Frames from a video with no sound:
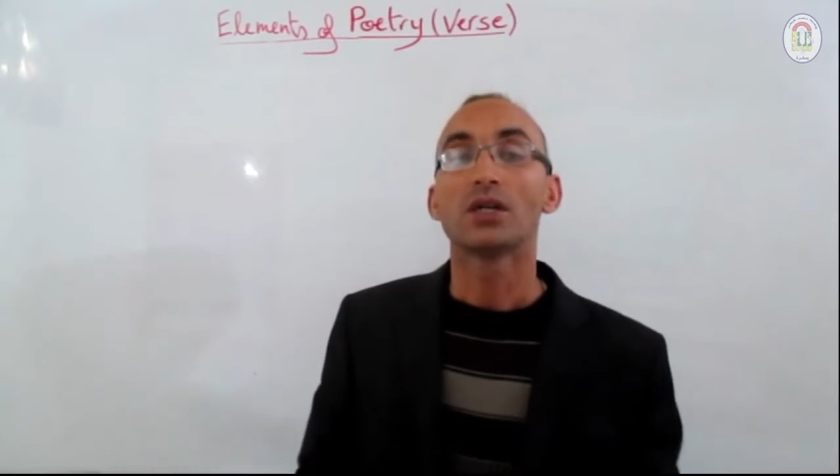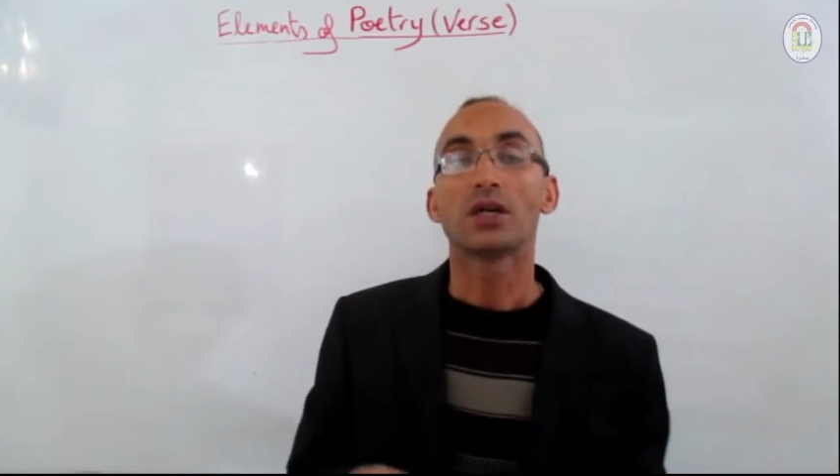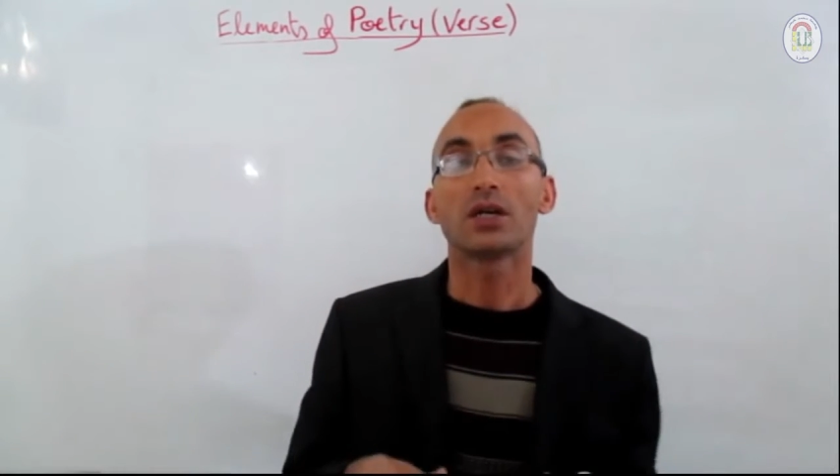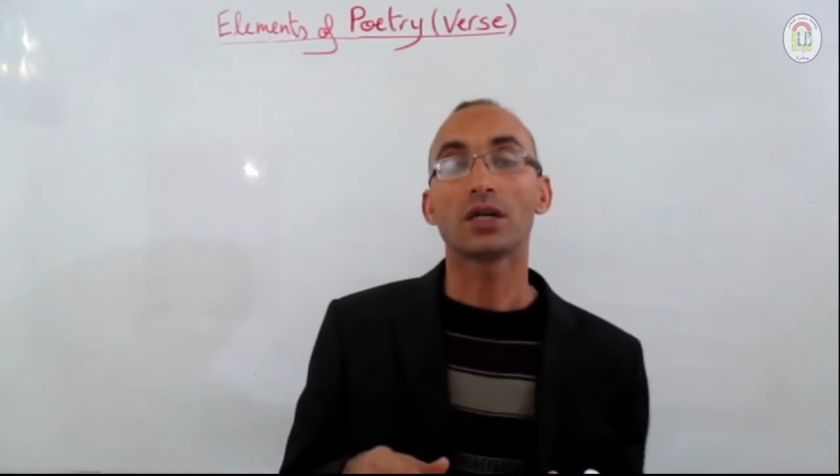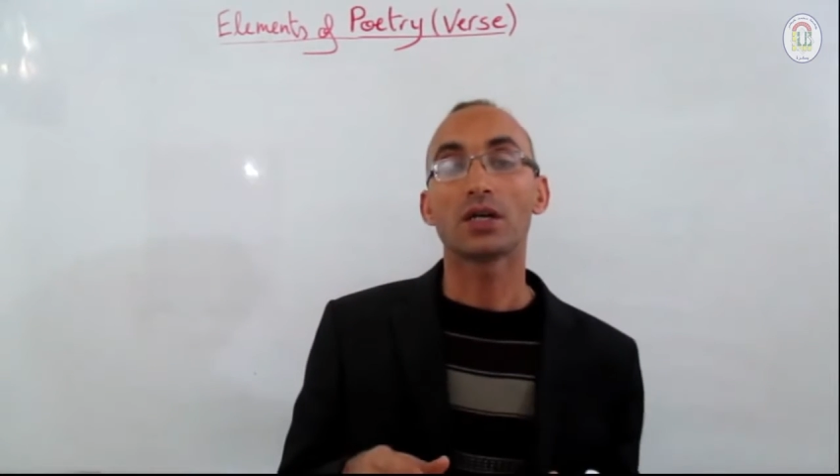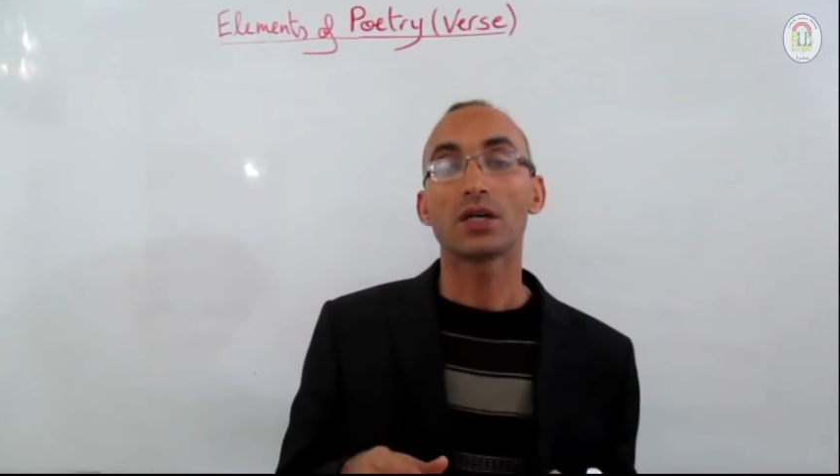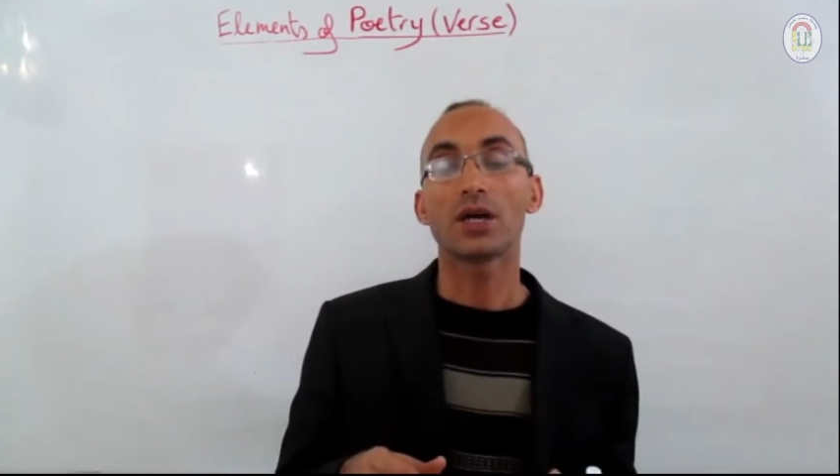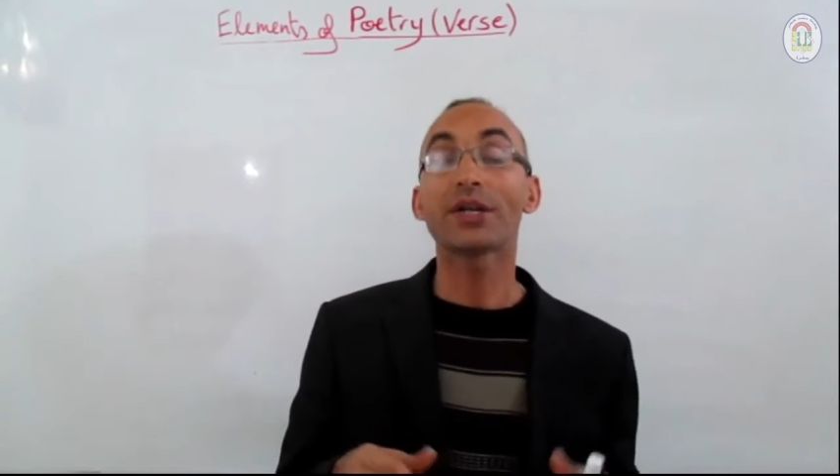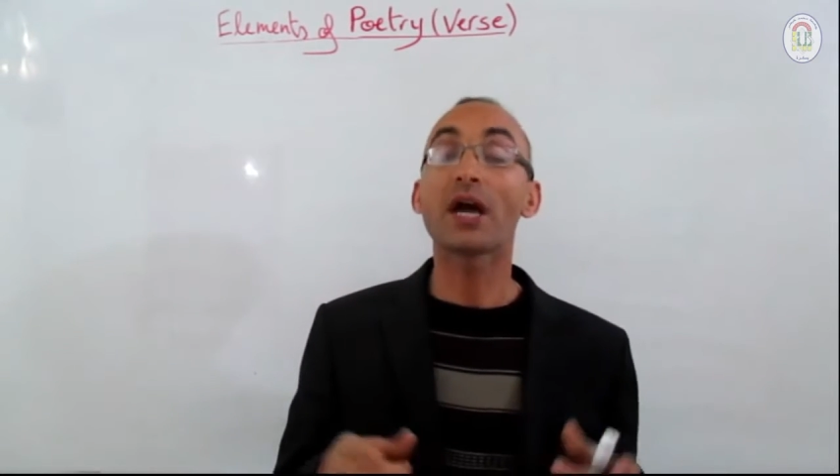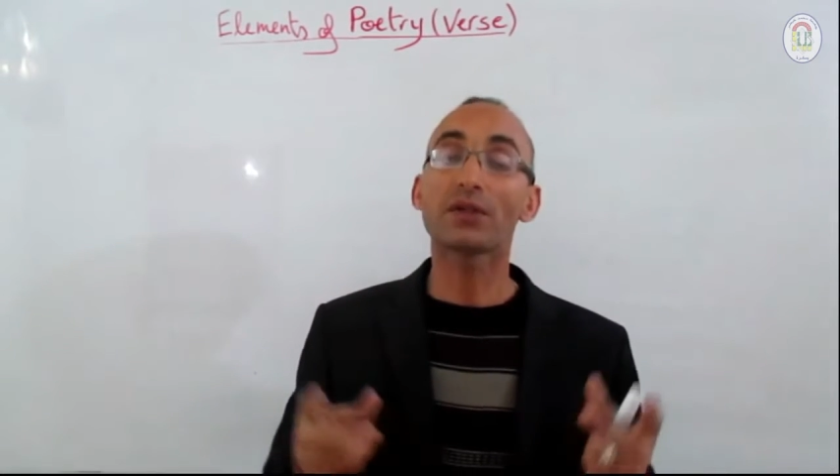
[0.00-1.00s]

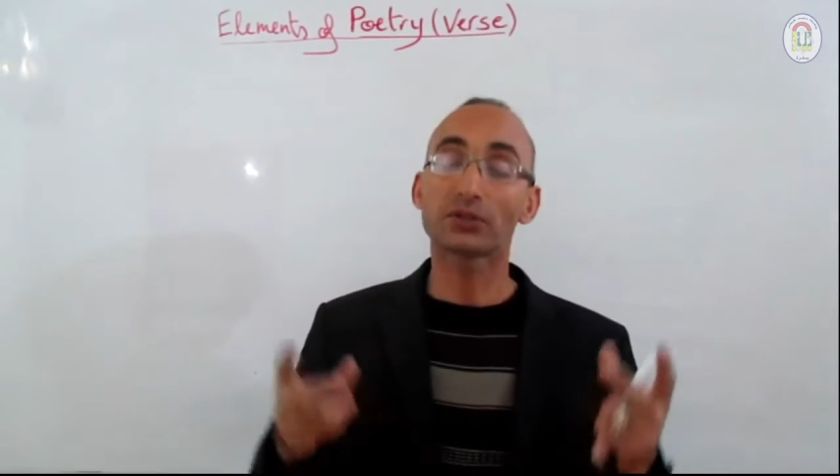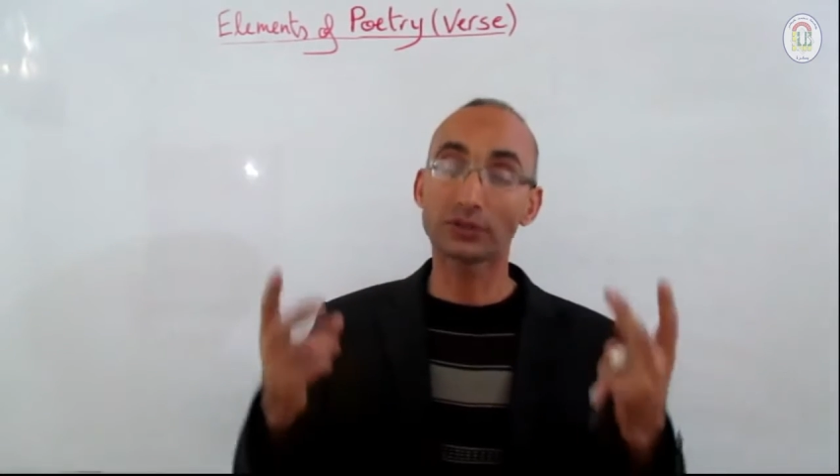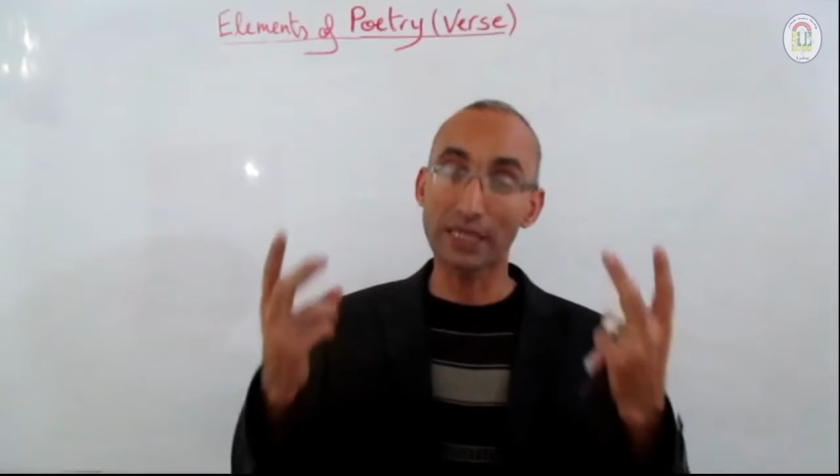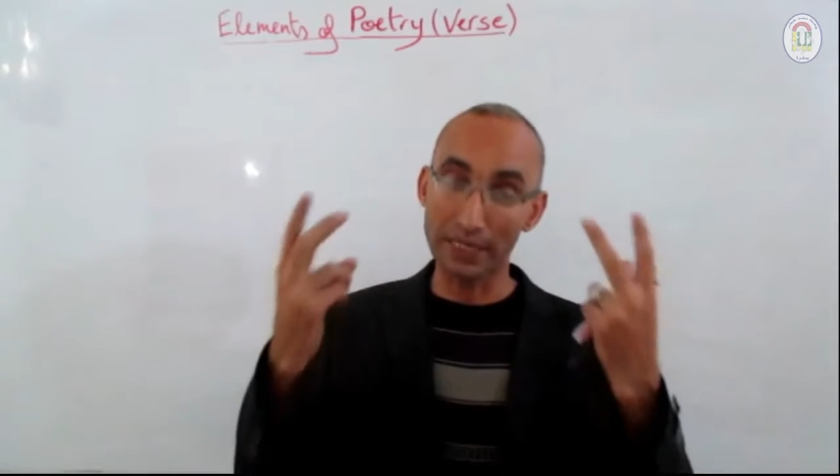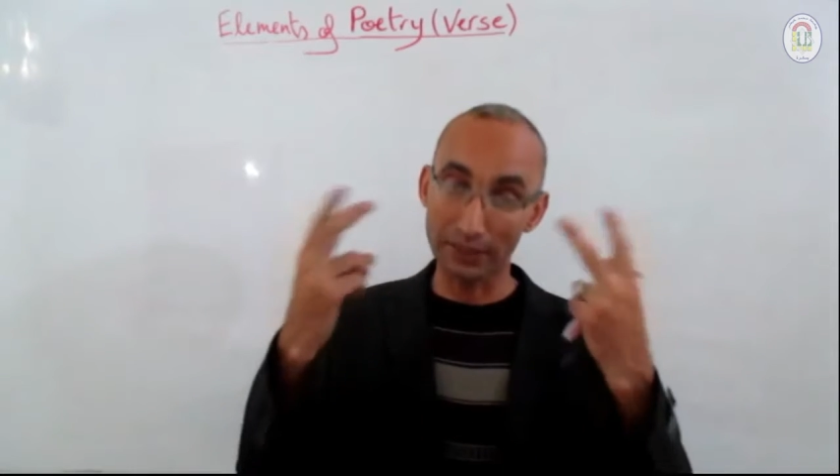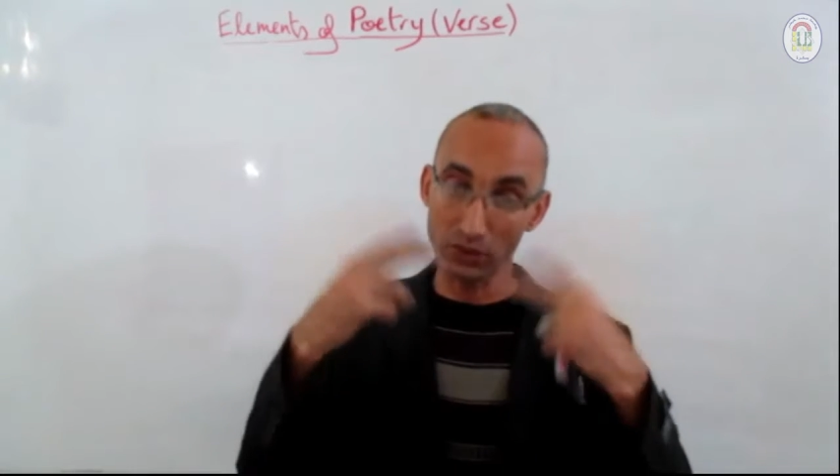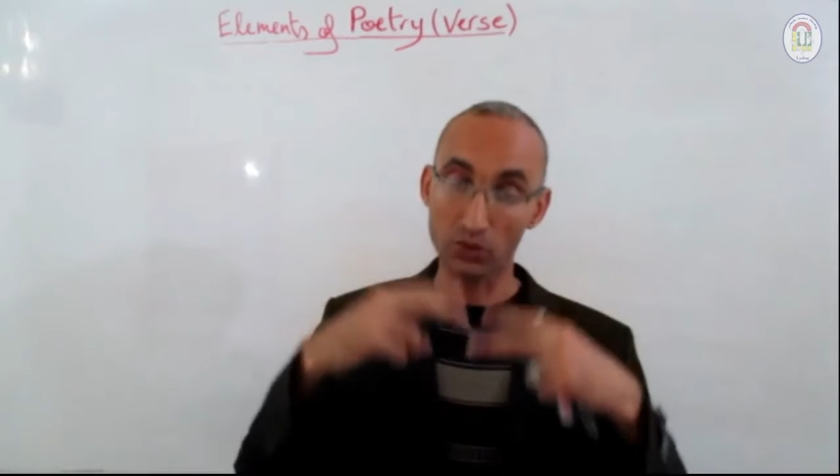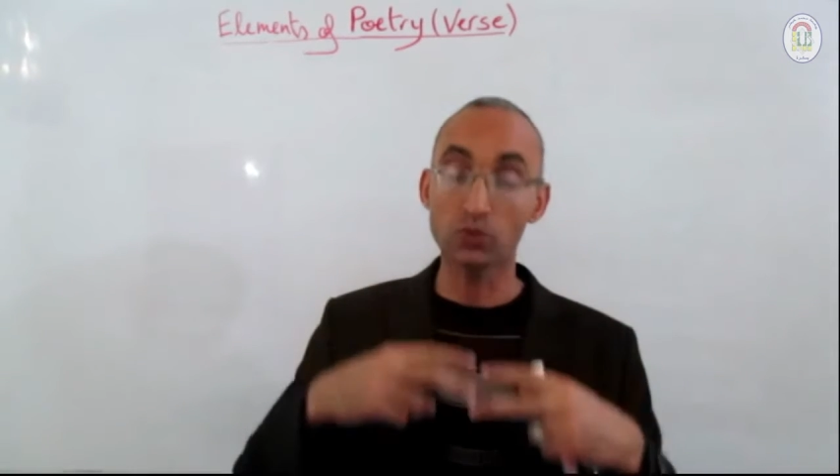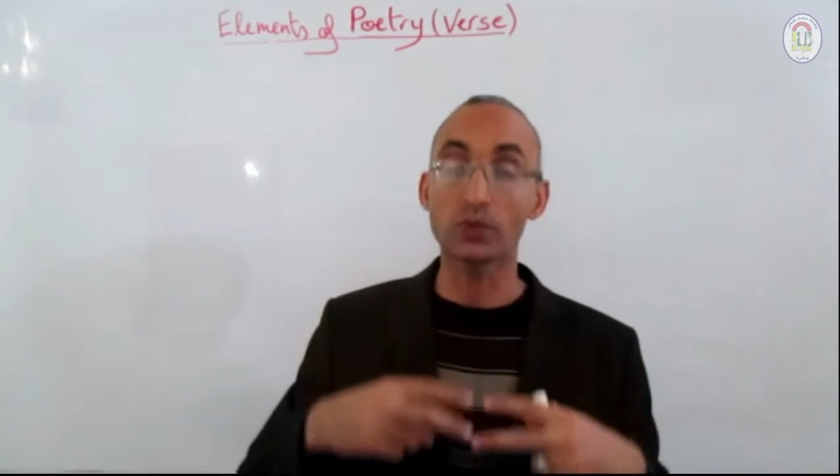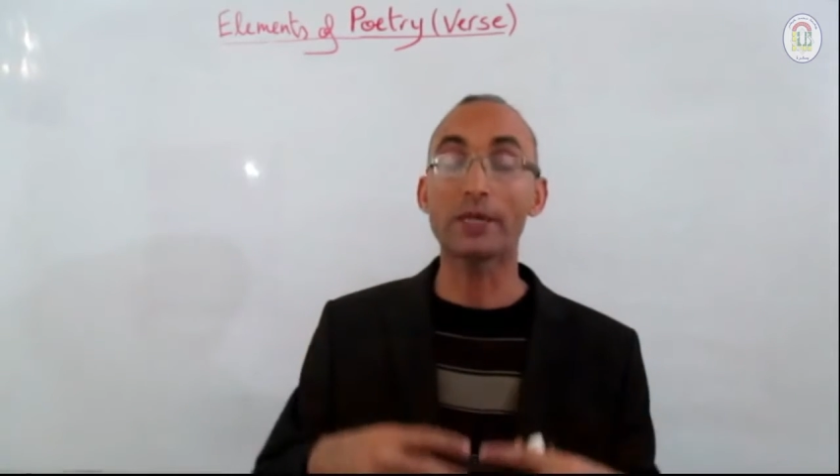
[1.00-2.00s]
Another today,
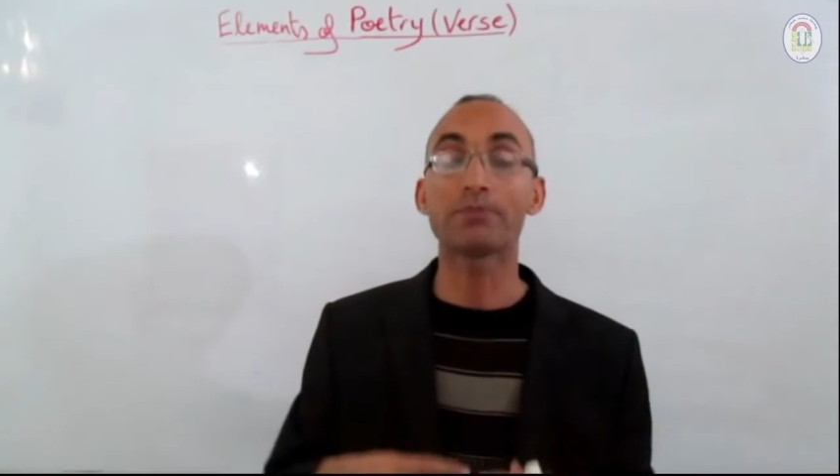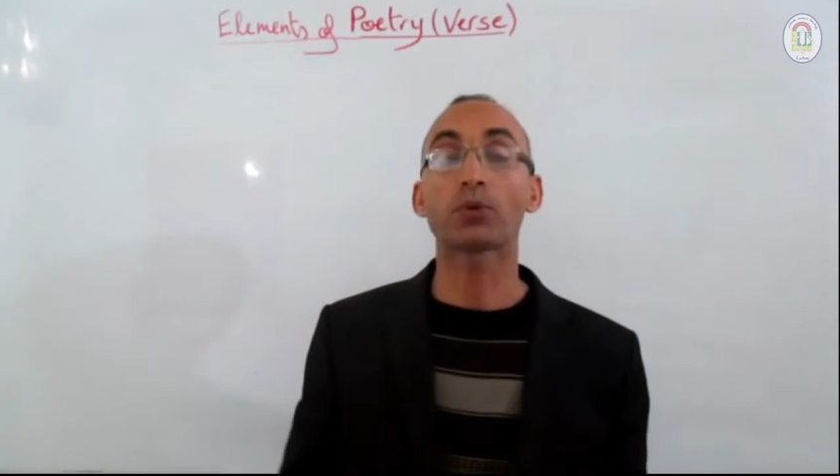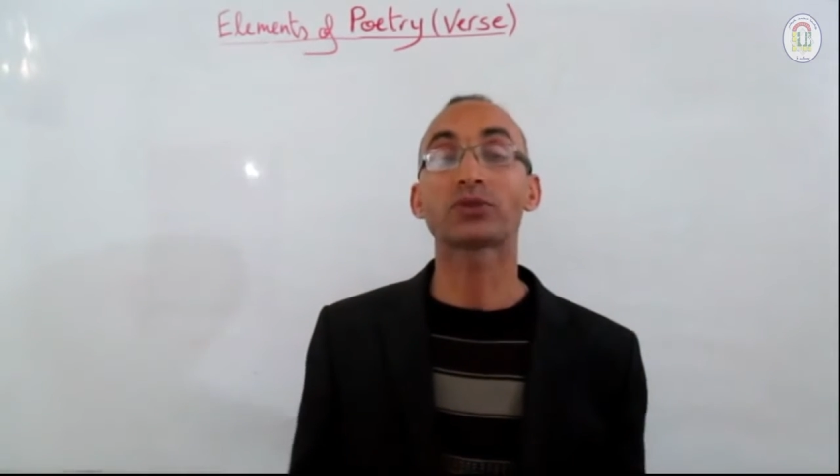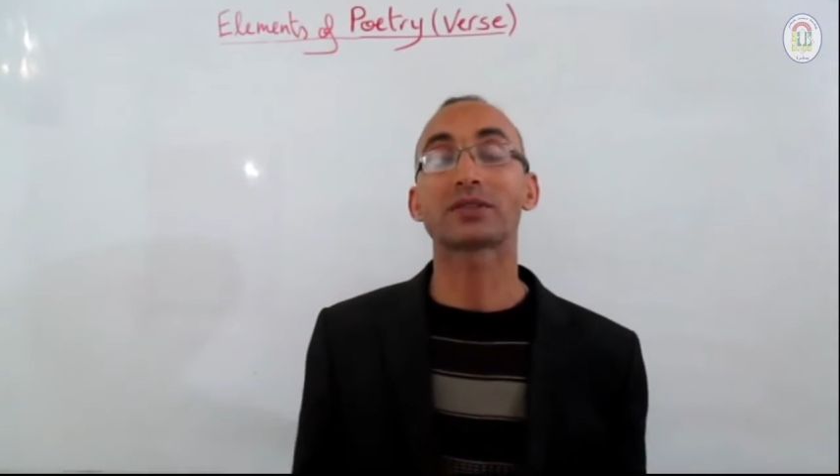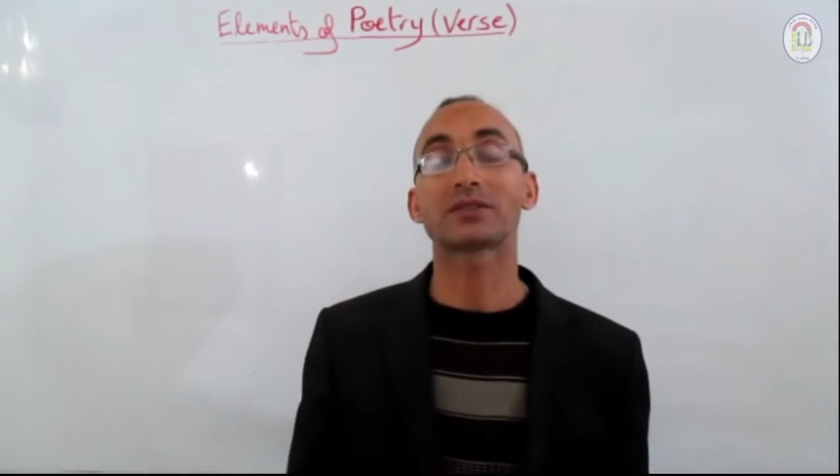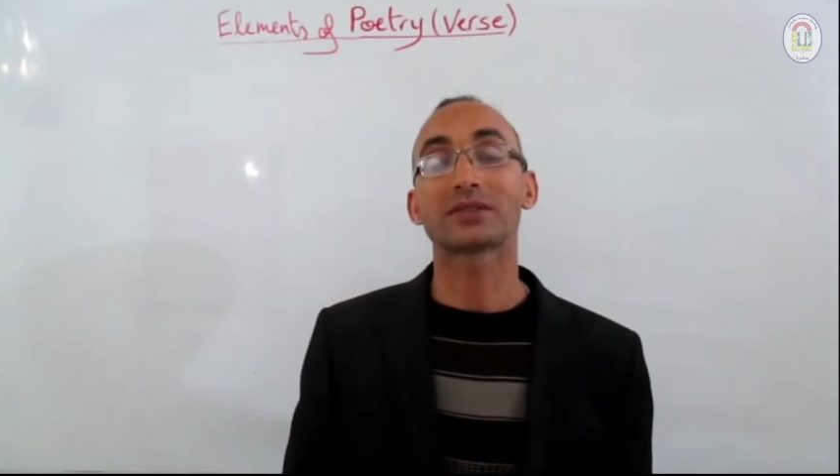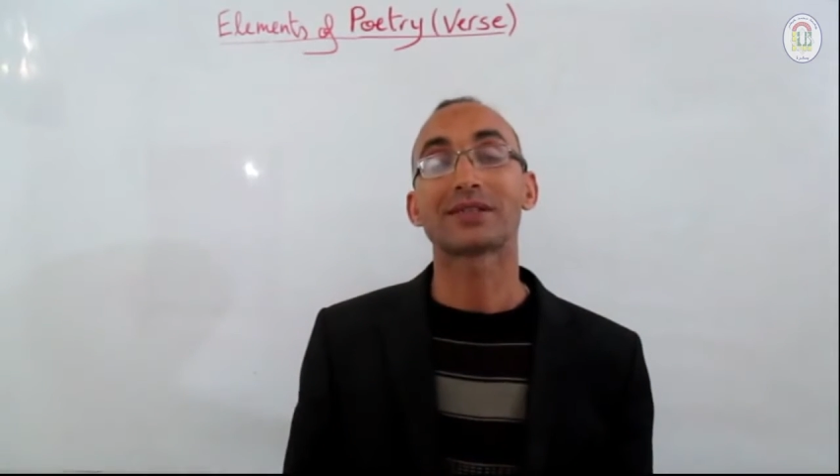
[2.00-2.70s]
two important